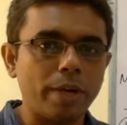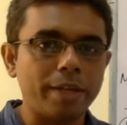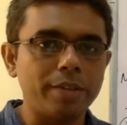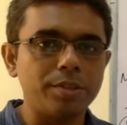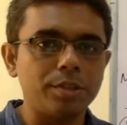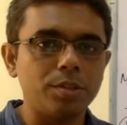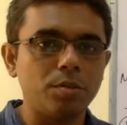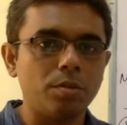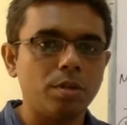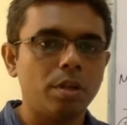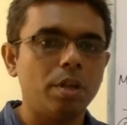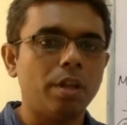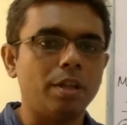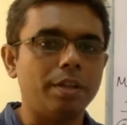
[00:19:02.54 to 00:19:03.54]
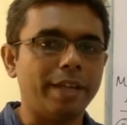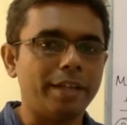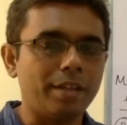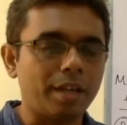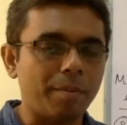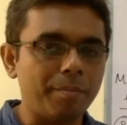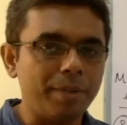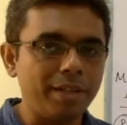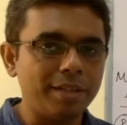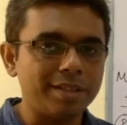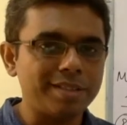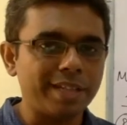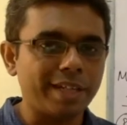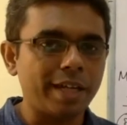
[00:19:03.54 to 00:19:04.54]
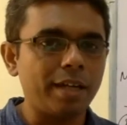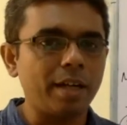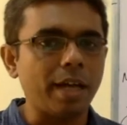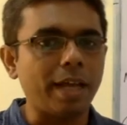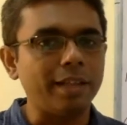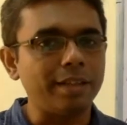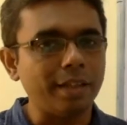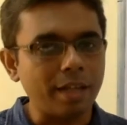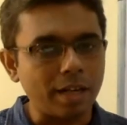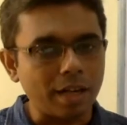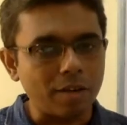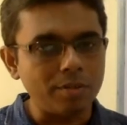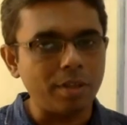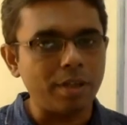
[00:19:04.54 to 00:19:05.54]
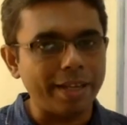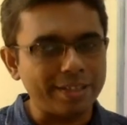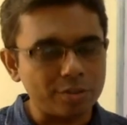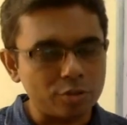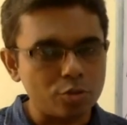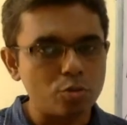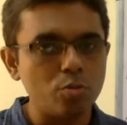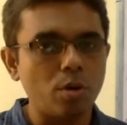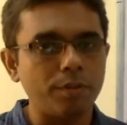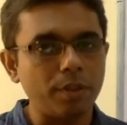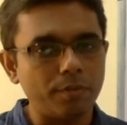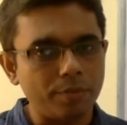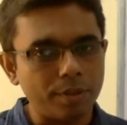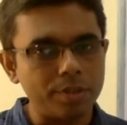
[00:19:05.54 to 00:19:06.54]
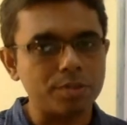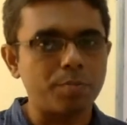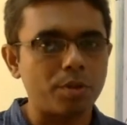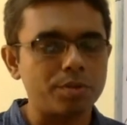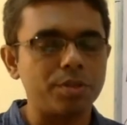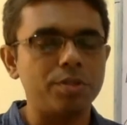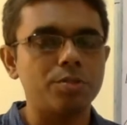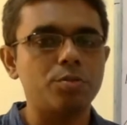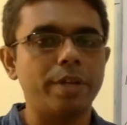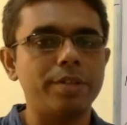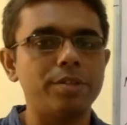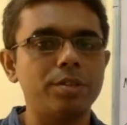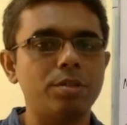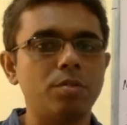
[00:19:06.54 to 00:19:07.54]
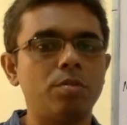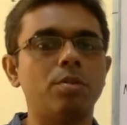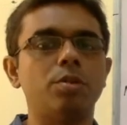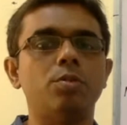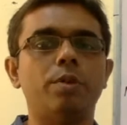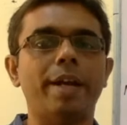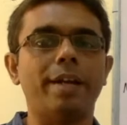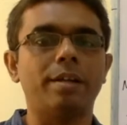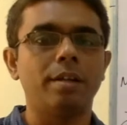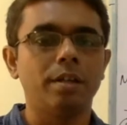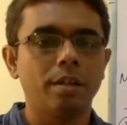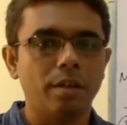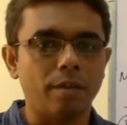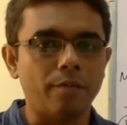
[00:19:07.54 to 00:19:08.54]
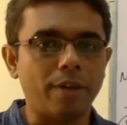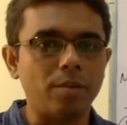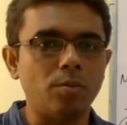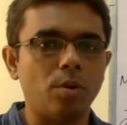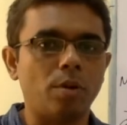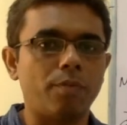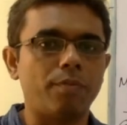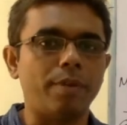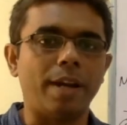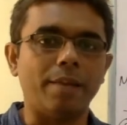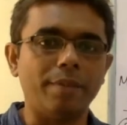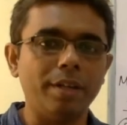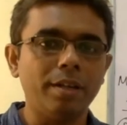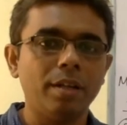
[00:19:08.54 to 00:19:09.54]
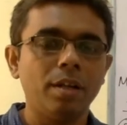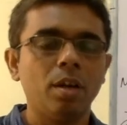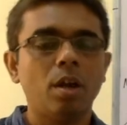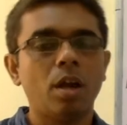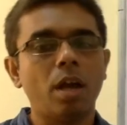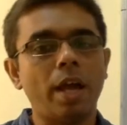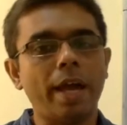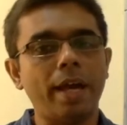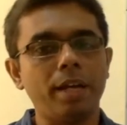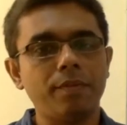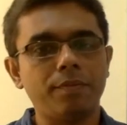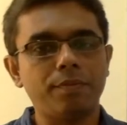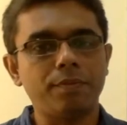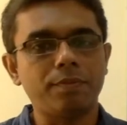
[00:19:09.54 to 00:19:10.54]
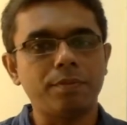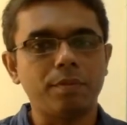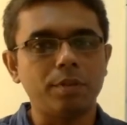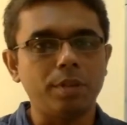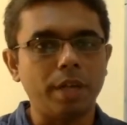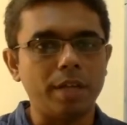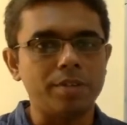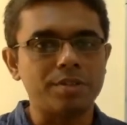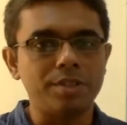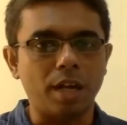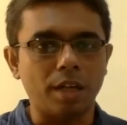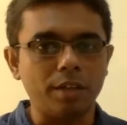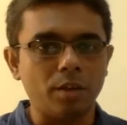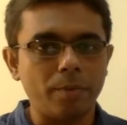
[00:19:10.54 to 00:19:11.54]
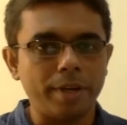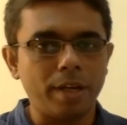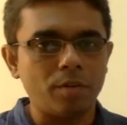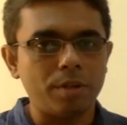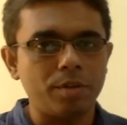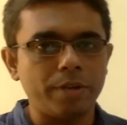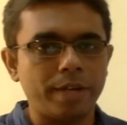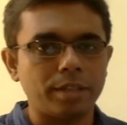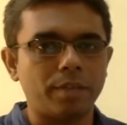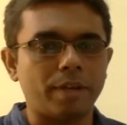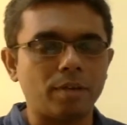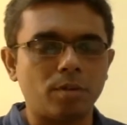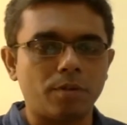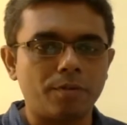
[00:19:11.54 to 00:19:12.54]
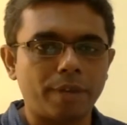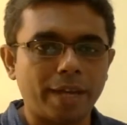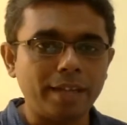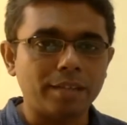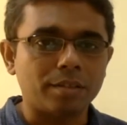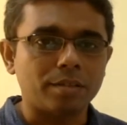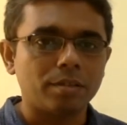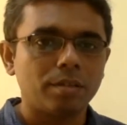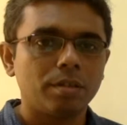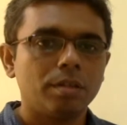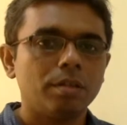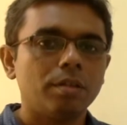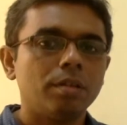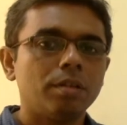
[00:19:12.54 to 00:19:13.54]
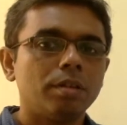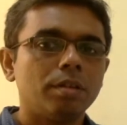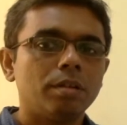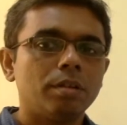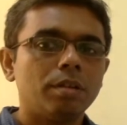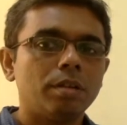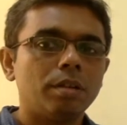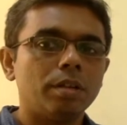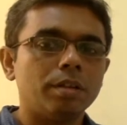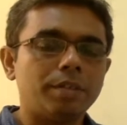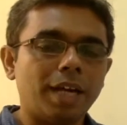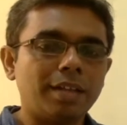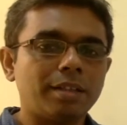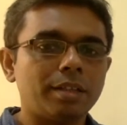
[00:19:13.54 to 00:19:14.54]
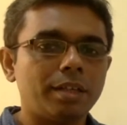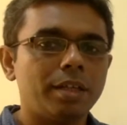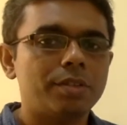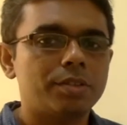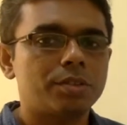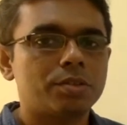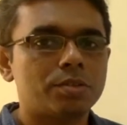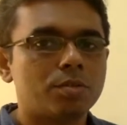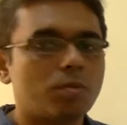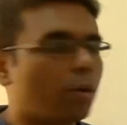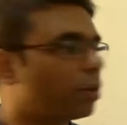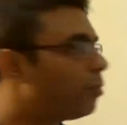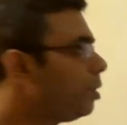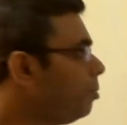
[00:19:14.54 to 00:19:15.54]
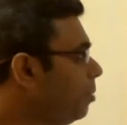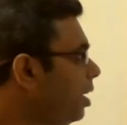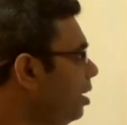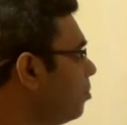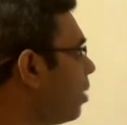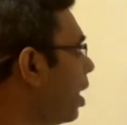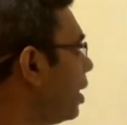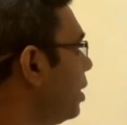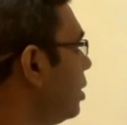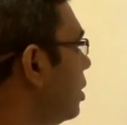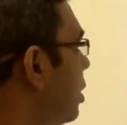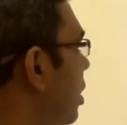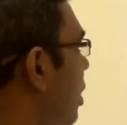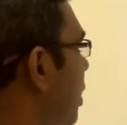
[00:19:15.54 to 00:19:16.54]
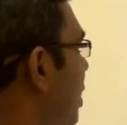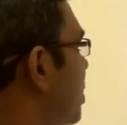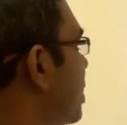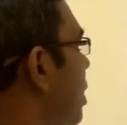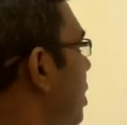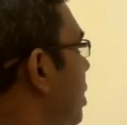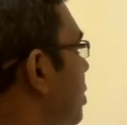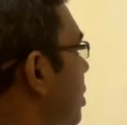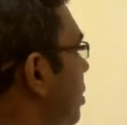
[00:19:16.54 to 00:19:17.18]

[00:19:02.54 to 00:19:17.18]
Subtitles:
execute, then complete the second, and then allow the next 2 of the first process to execute, you get value of 11. And if it's the other way around, you get the value of 9. That is what we mean by race condition.